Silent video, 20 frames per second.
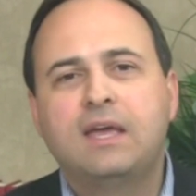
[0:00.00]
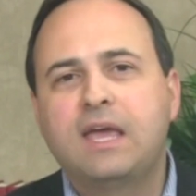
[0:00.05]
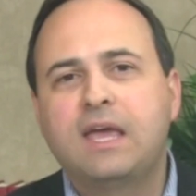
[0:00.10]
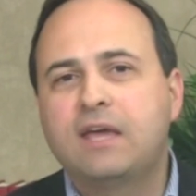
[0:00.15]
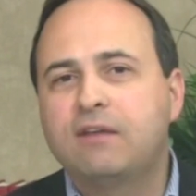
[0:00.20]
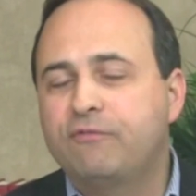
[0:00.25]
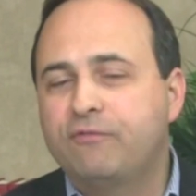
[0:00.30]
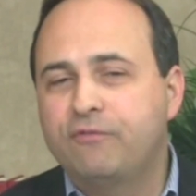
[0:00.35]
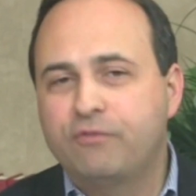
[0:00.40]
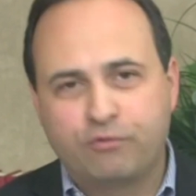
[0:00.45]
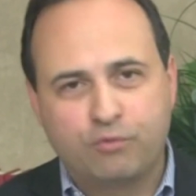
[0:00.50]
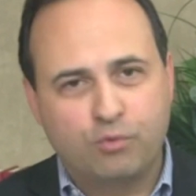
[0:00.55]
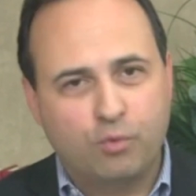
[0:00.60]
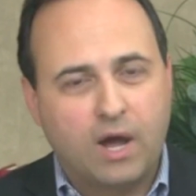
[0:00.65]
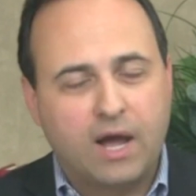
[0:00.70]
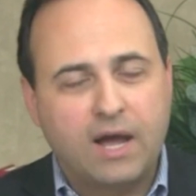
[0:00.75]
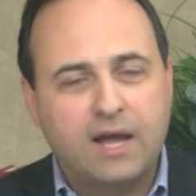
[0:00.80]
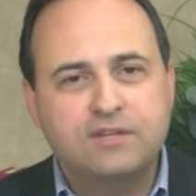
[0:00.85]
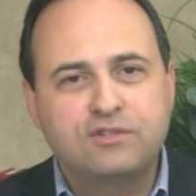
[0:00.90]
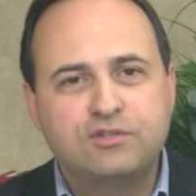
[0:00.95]
and through
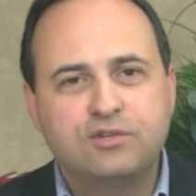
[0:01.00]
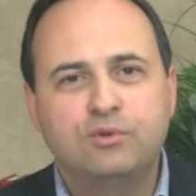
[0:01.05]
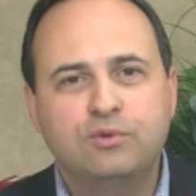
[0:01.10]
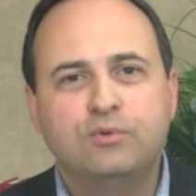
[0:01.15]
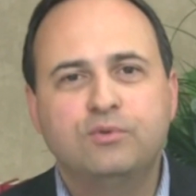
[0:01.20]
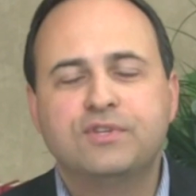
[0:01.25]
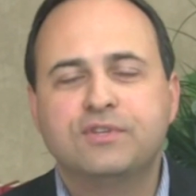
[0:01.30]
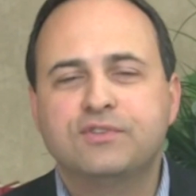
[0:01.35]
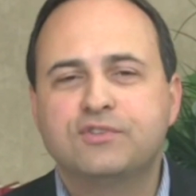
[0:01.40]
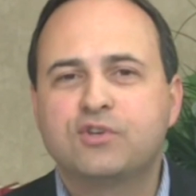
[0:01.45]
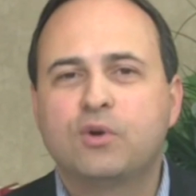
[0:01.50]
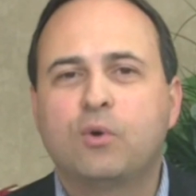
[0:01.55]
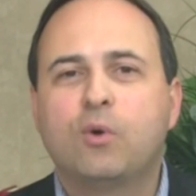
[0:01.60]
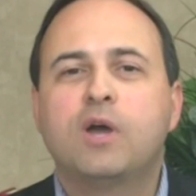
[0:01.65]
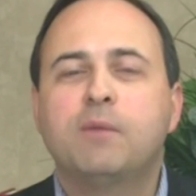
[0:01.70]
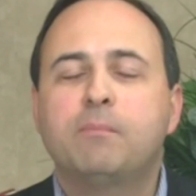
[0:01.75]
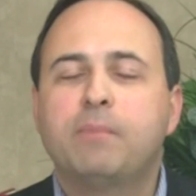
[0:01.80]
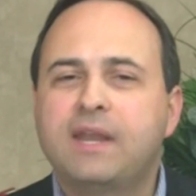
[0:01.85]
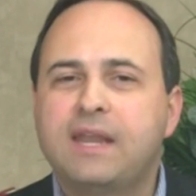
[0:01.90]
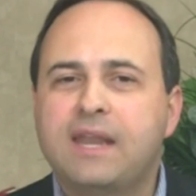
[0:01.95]
iTunes and so
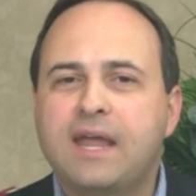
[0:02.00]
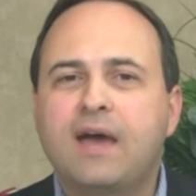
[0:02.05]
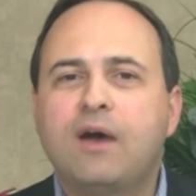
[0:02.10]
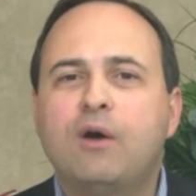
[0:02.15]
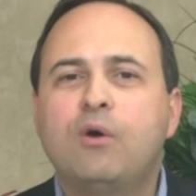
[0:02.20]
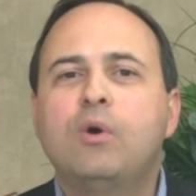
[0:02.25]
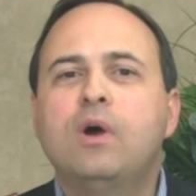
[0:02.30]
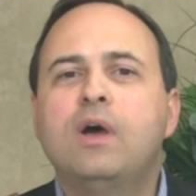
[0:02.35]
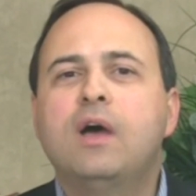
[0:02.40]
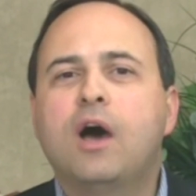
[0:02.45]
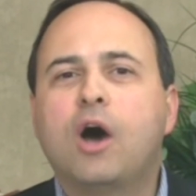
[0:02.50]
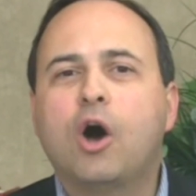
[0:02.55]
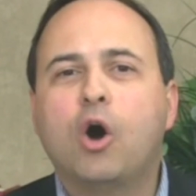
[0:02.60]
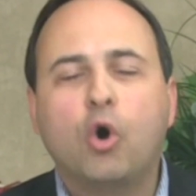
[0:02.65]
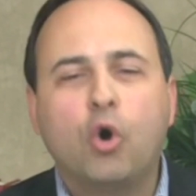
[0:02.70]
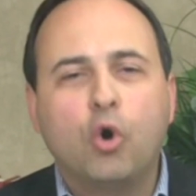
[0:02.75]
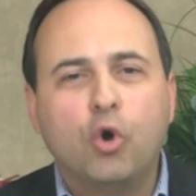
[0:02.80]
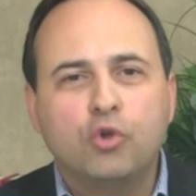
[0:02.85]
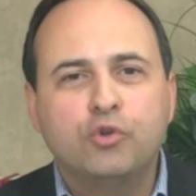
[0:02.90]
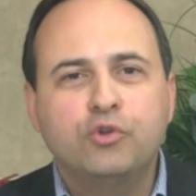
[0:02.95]
on. But now a
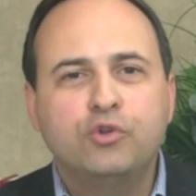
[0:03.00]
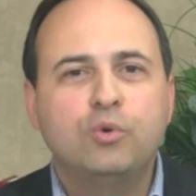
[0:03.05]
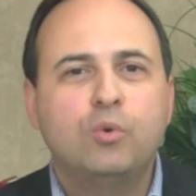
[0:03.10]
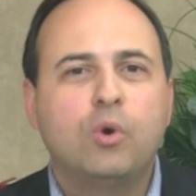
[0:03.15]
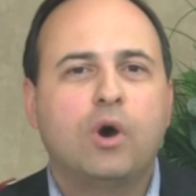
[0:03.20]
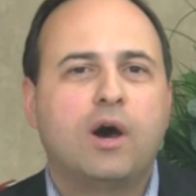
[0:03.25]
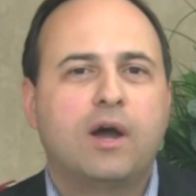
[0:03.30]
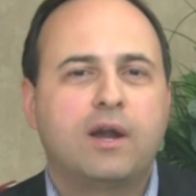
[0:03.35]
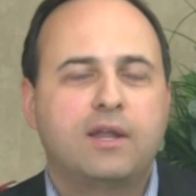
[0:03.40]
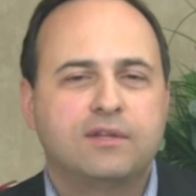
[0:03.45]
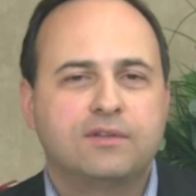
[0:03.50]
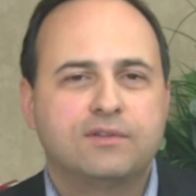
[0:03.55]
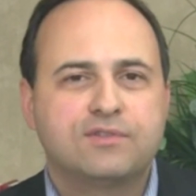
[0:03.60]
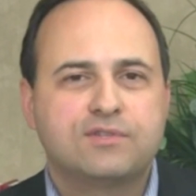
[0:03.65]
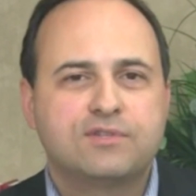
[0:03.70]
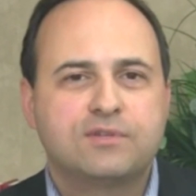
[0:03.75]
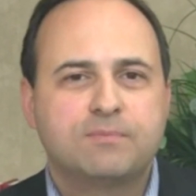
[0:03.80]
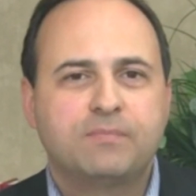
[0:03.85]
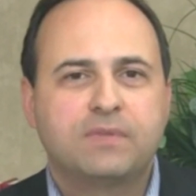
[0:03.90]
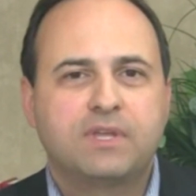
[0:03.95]
whole new
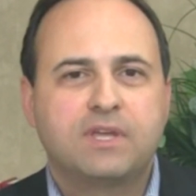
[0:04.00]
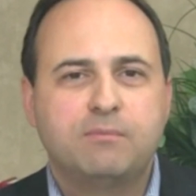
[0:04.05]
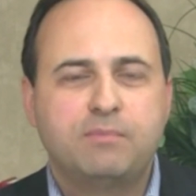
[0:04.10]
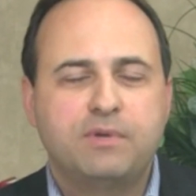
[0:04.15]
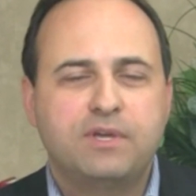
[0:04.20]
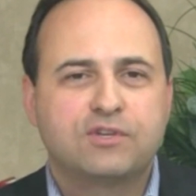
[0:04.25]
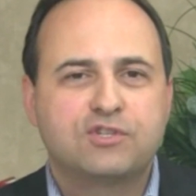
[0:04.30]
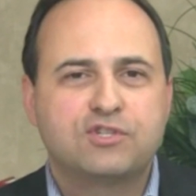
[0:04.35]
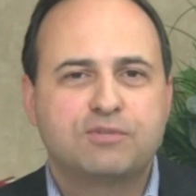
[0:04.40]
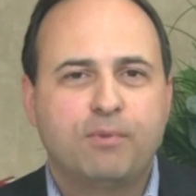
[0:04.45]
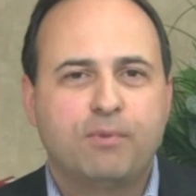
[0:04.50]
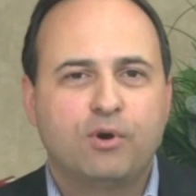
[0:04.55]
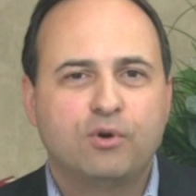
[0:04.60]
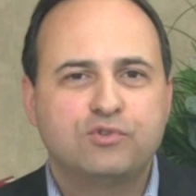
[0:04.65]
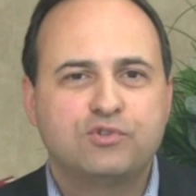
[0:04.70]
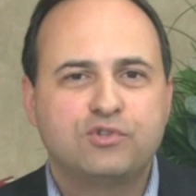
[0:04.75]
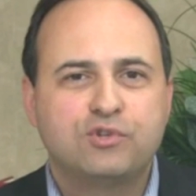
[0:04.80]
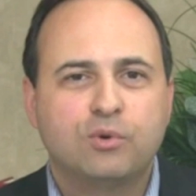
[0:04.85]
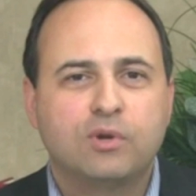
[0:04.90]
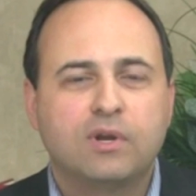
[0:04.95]
audience can be
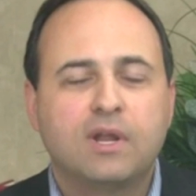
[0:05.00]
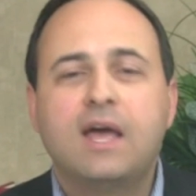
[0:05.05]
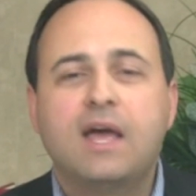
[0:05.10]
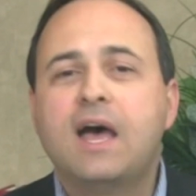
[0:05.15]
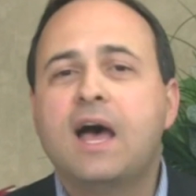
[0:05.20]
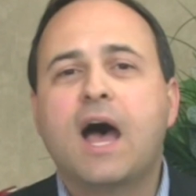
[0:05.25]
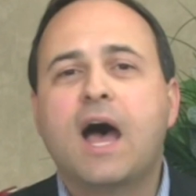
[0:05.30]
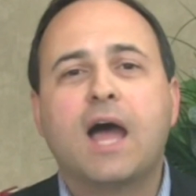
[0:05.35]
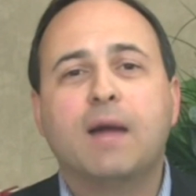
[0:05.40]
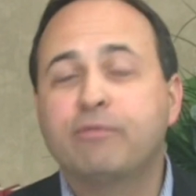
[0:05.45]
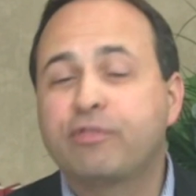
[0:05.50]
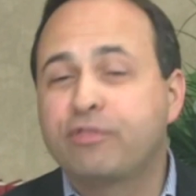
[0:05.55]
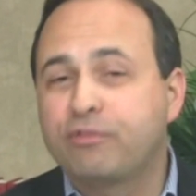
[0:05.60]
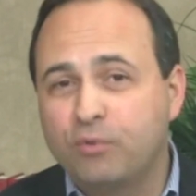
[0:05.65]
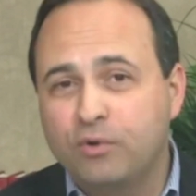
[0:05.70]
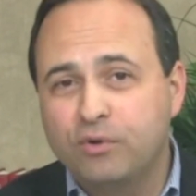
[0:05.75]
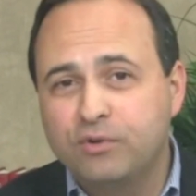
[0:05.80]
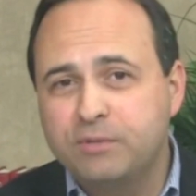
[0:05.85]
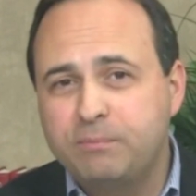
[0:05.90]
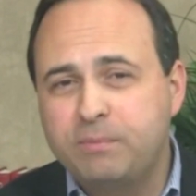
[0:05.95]
exposed to it. I'm
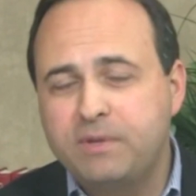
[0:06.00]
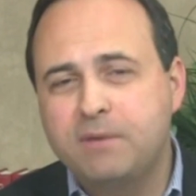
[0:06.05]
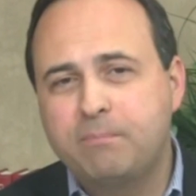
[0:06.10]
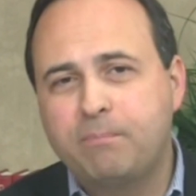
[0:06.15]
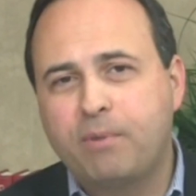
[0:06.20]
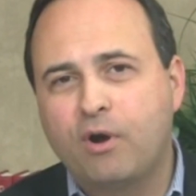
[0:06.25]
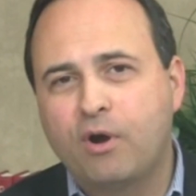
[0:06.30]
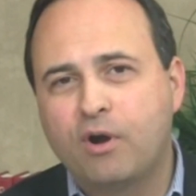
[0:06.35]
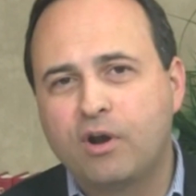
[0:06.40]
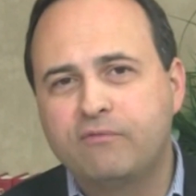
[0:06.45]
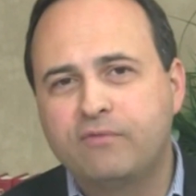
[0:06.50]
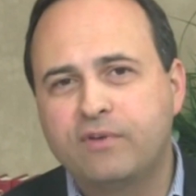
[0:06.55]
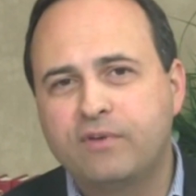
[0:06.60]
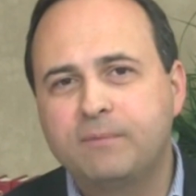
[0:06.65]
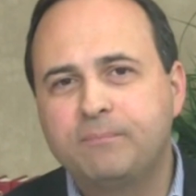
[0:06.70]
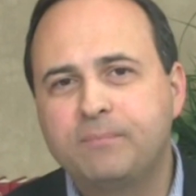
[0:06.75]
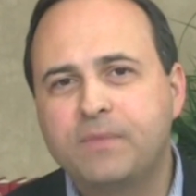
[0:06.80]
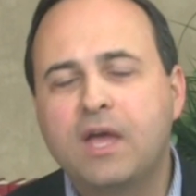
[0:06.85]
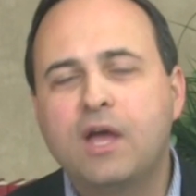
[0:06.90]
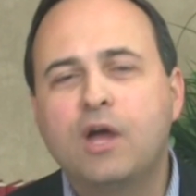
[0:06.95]
thrilled to be a part of
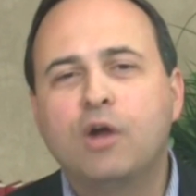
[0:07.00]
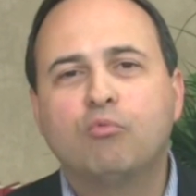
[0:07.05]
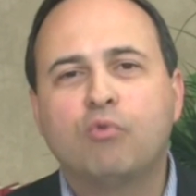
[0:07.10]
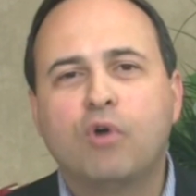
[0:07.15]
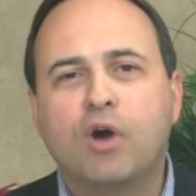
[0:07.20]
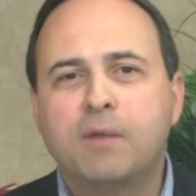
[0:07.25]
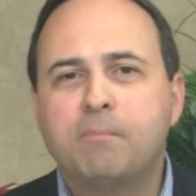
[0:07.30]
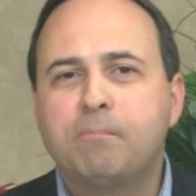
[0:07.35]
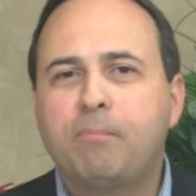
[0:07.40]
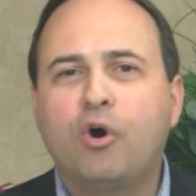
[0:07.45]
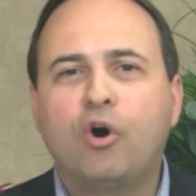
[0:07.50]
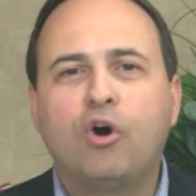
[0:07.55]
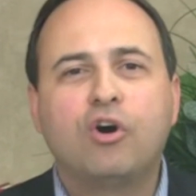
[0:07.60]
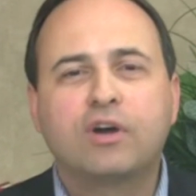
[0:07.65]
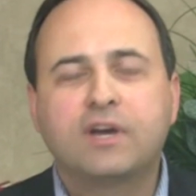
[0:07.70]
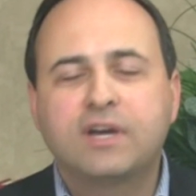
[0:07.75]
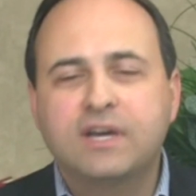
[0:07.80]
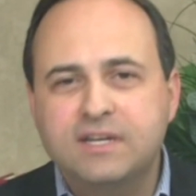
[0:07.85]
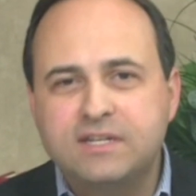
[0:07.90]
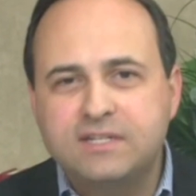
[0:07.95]
it. Ron
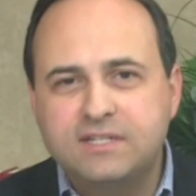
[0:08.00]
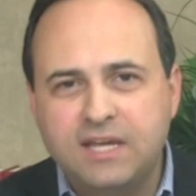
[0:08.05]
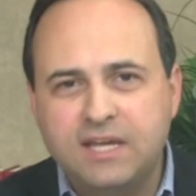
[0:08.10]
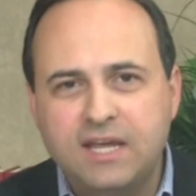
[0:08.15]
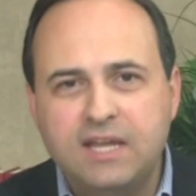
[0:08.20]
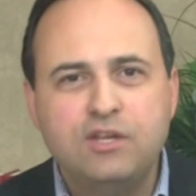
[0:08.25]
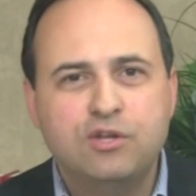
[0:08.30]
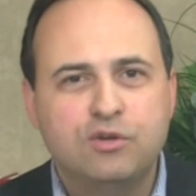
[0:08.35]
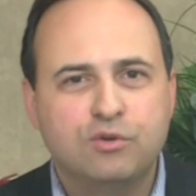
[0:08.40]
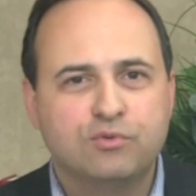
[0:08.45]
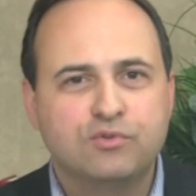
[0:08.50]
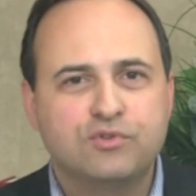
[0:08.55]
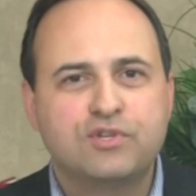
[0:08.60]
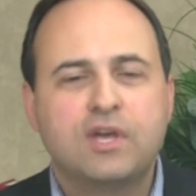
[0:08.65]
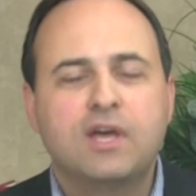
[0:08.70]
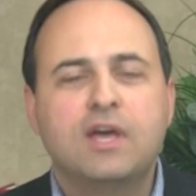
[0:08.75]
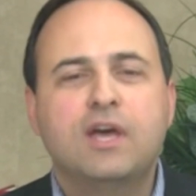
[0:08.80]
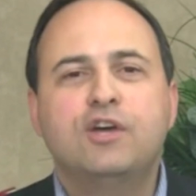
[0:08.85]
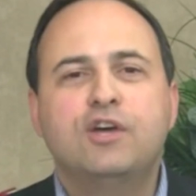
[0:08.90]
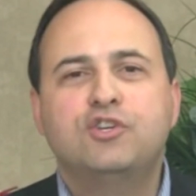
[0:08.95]
Paul
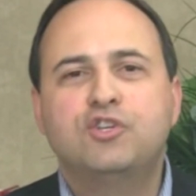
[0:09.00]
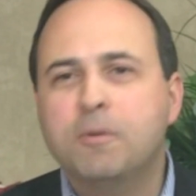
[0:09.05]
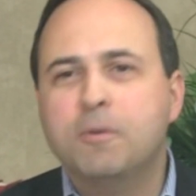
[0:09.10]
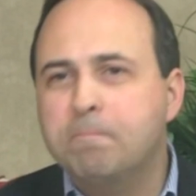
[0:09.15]
continues to